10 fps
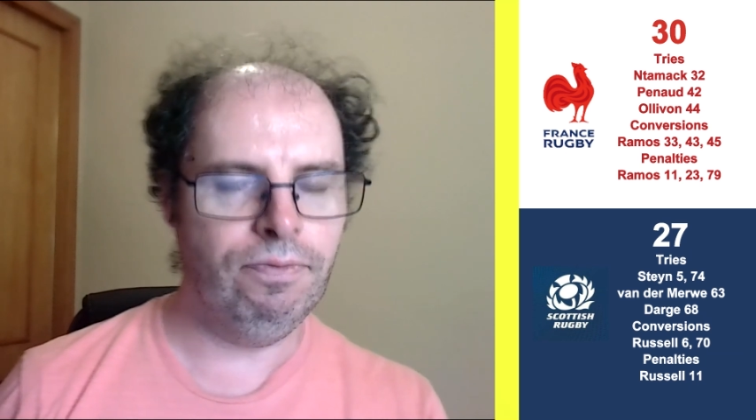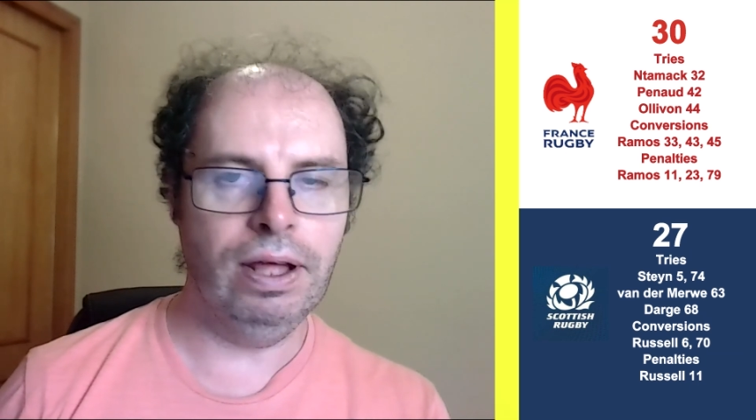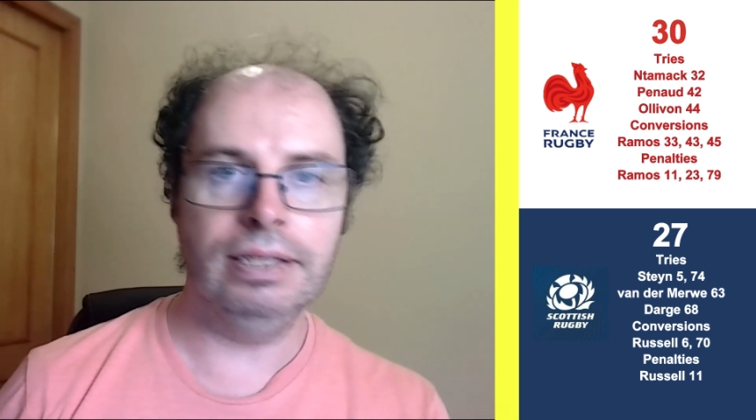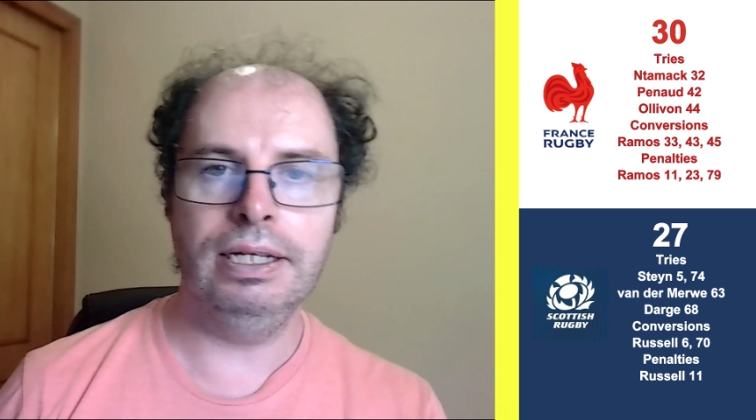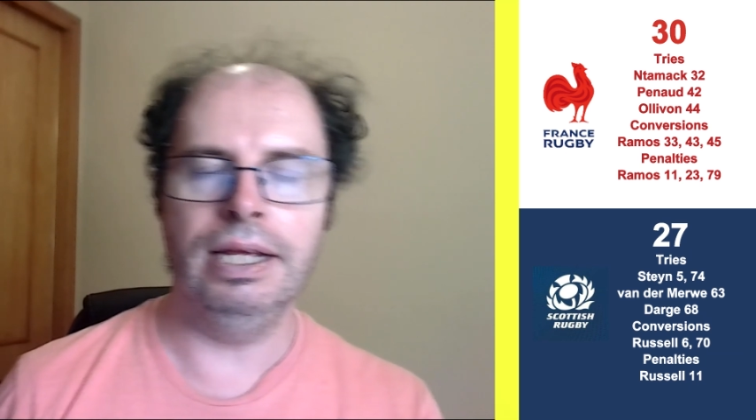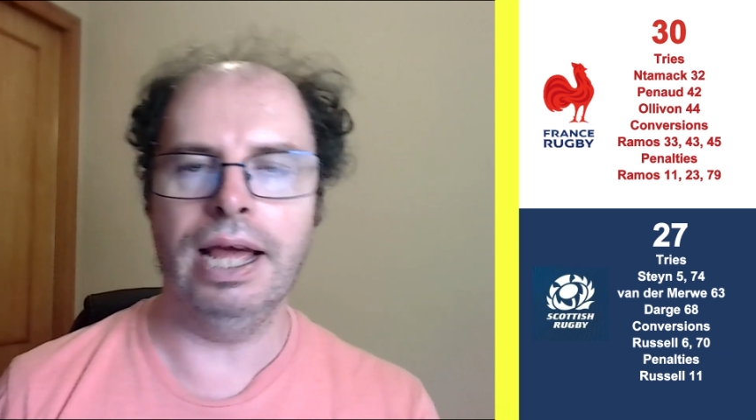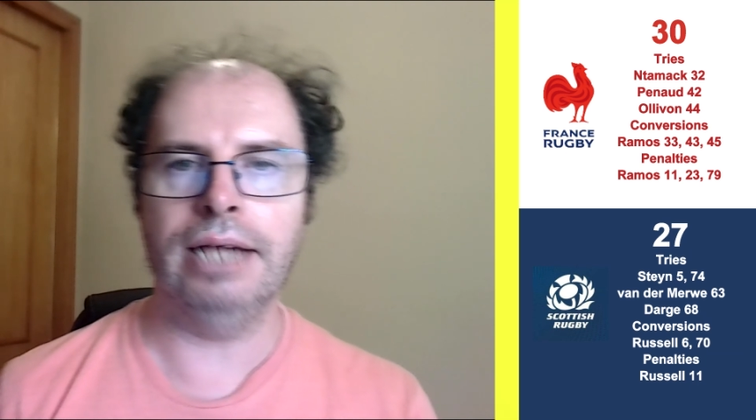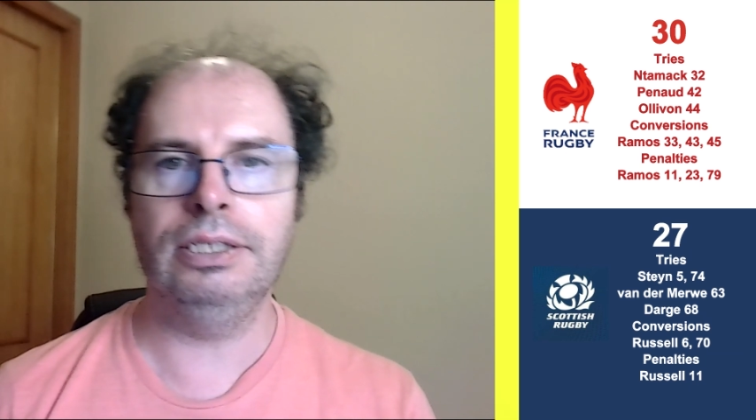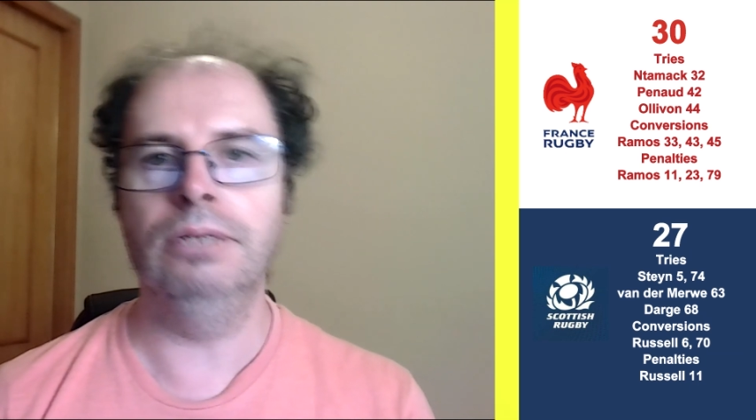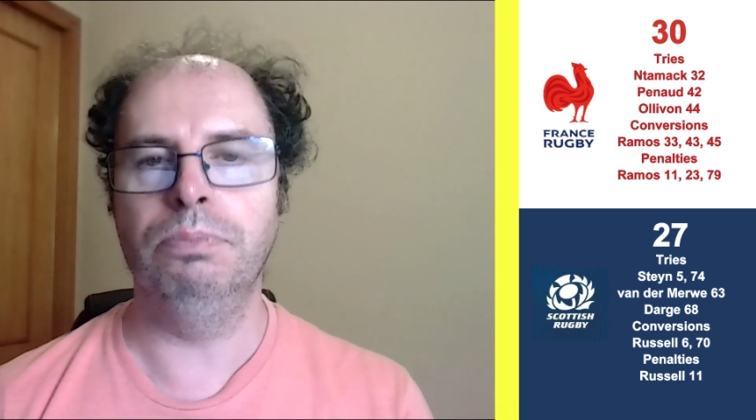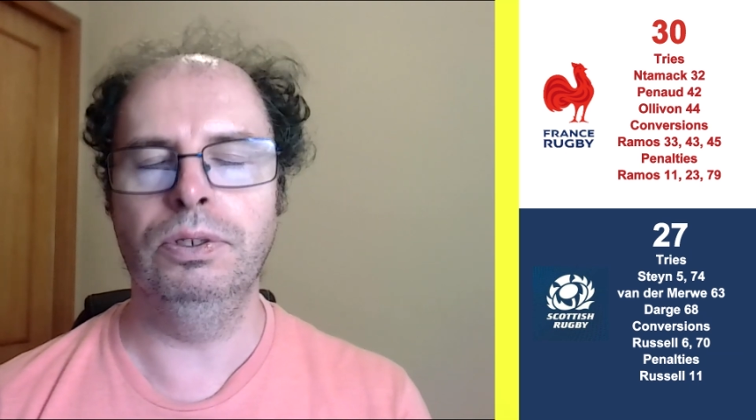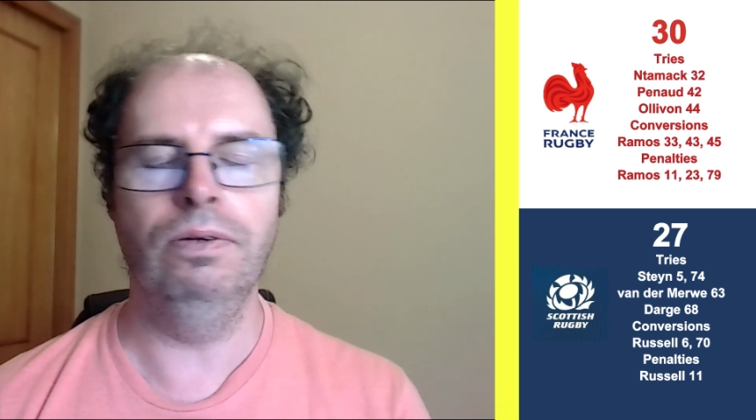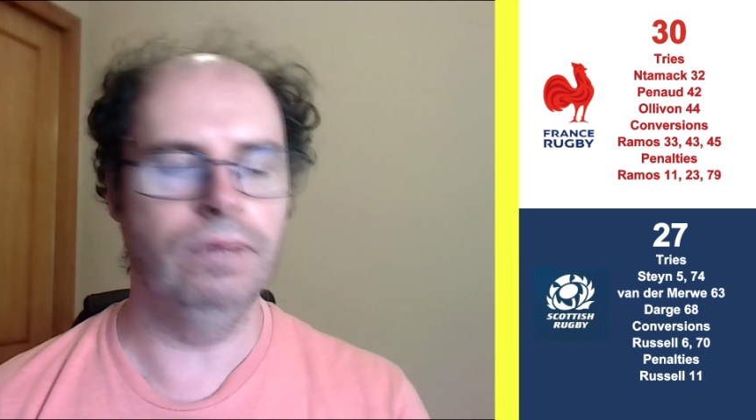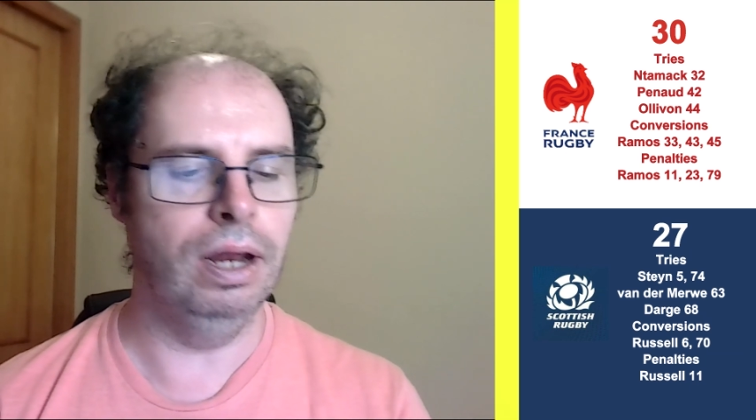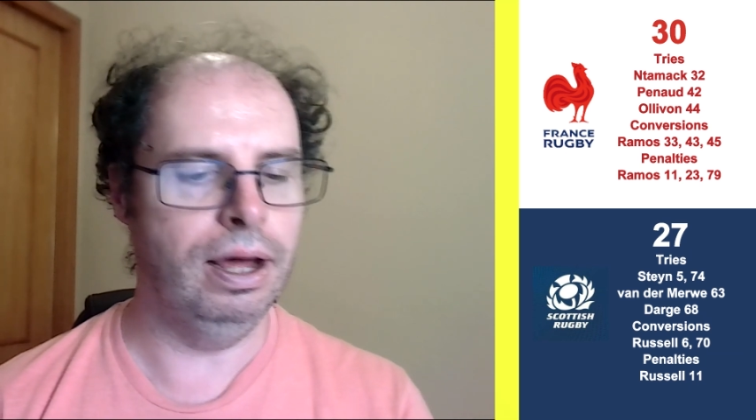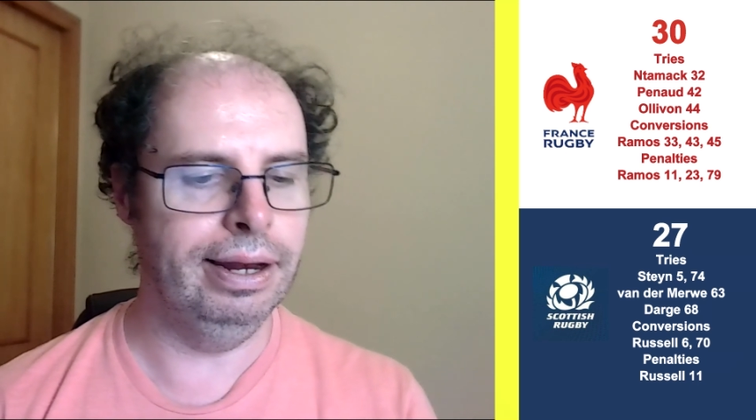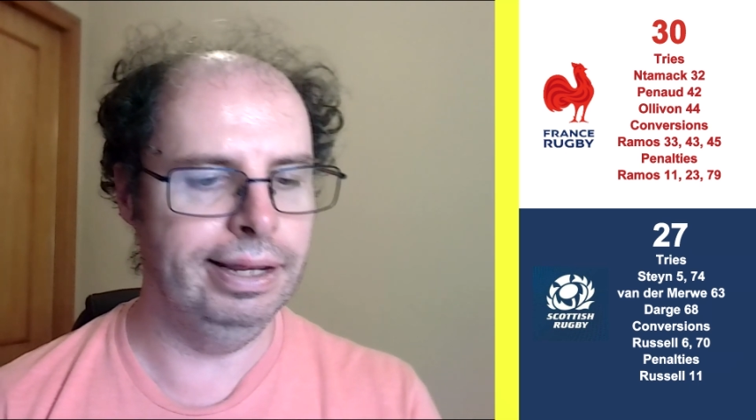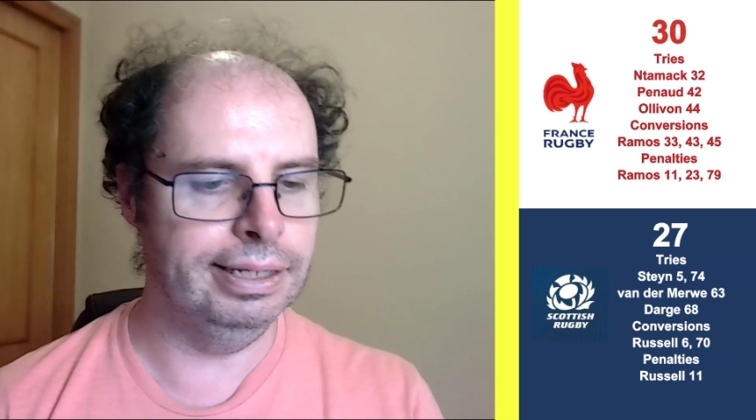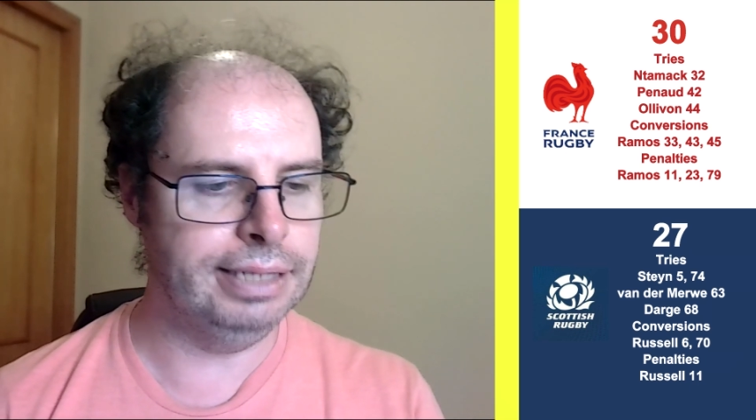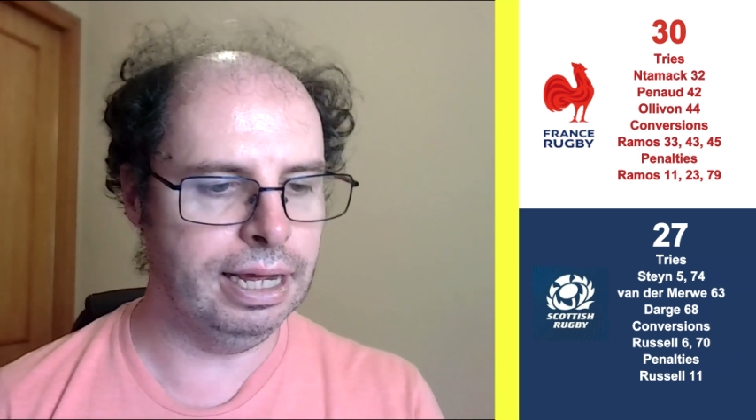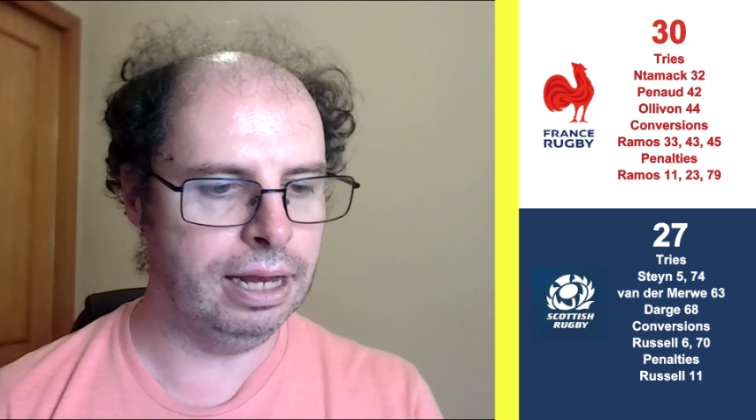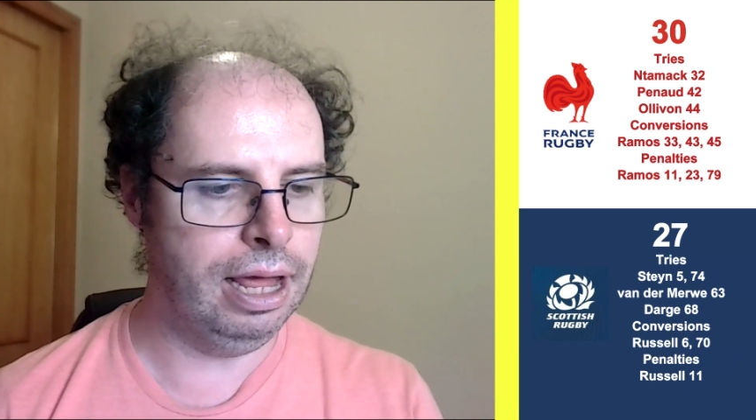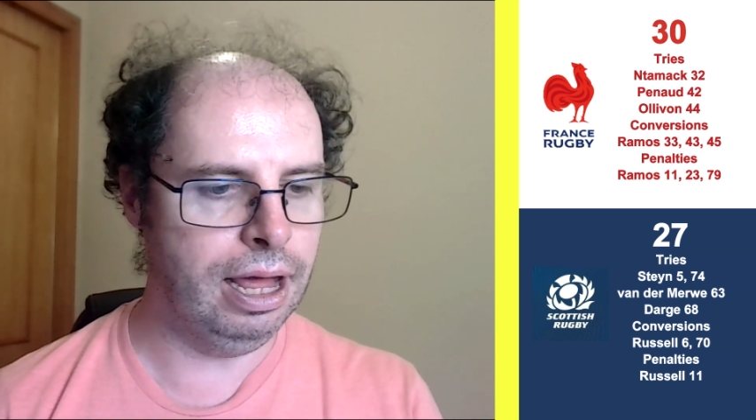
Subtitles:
But I felt he actually improved a lot in